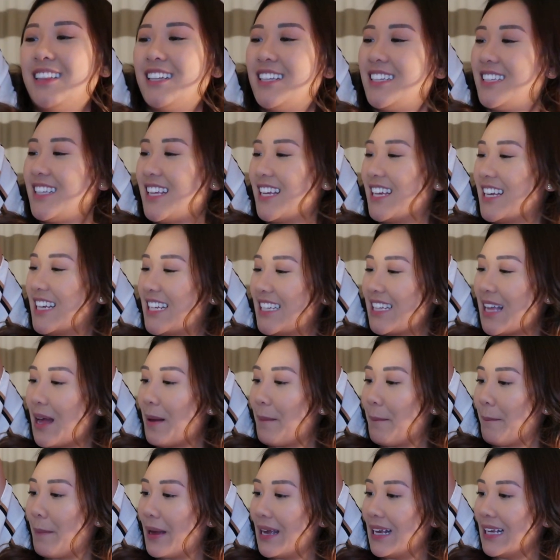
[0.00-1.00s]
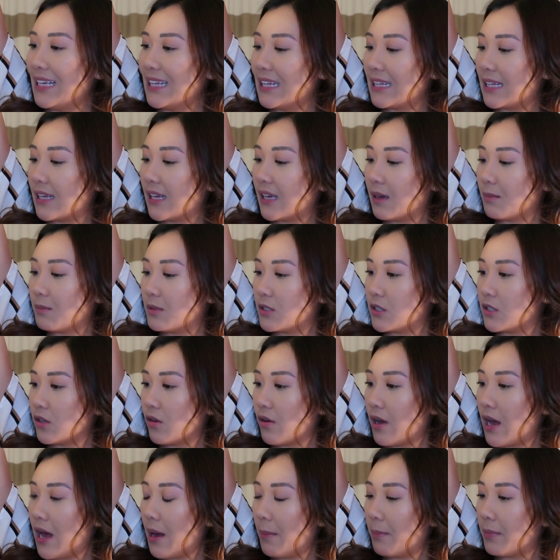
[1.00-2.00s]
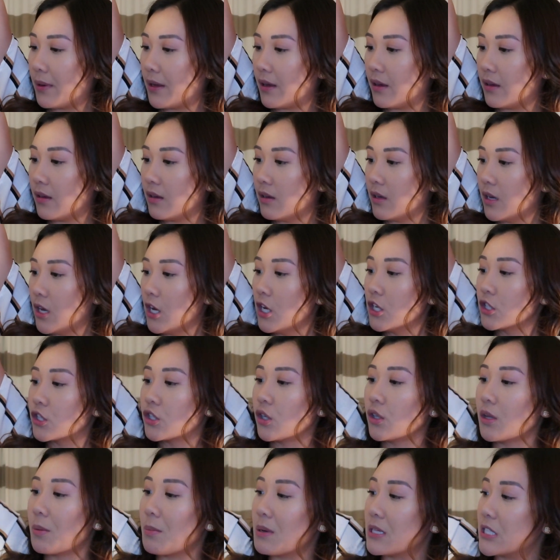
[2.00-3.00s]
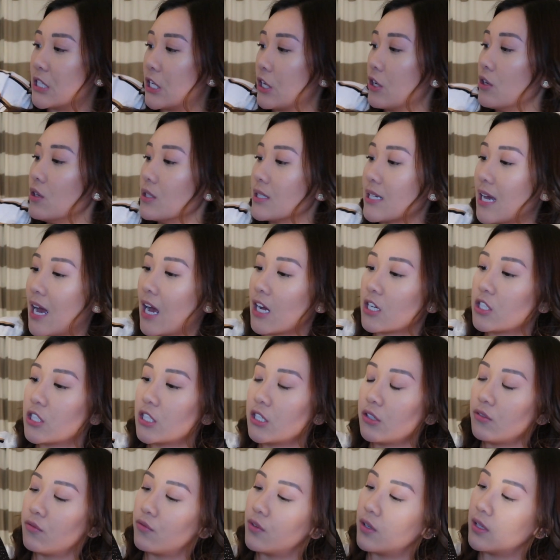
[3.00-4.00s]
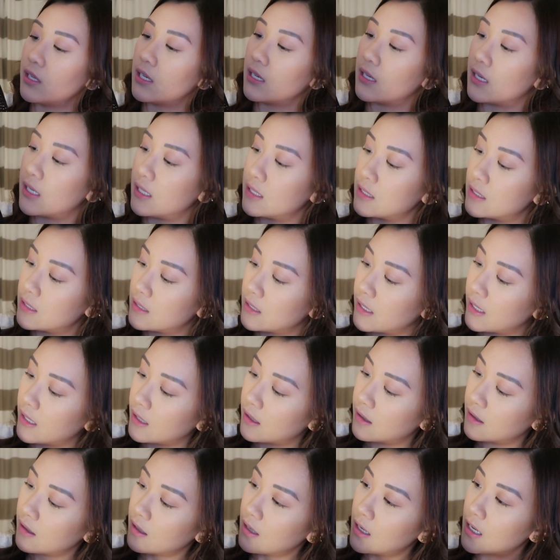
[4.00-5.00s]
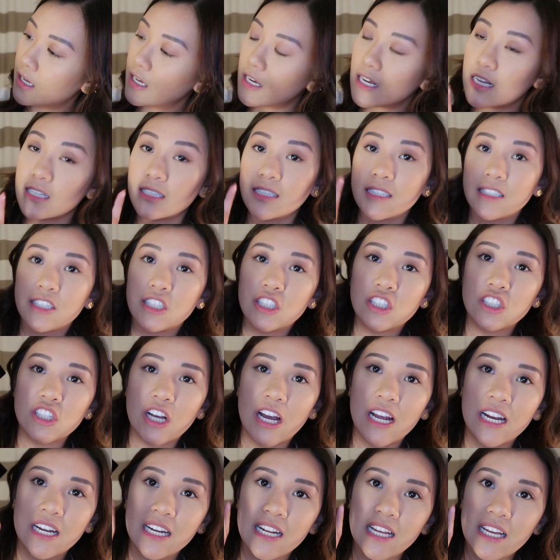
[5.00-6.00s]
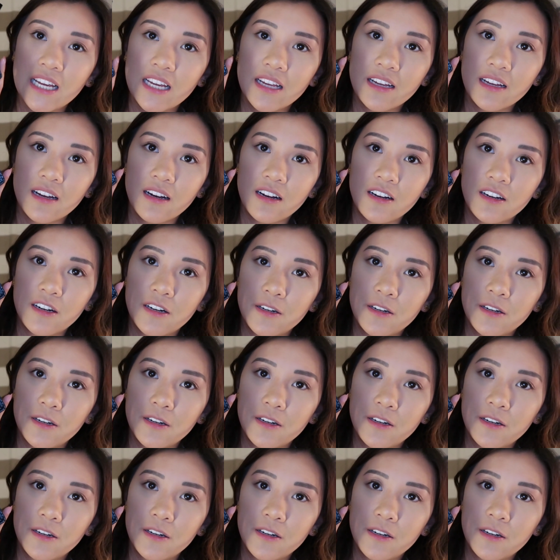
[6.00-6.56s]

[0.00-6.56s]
this thing is amazing. I'm so happy. So the material is actually really nice. Like, it's a shiny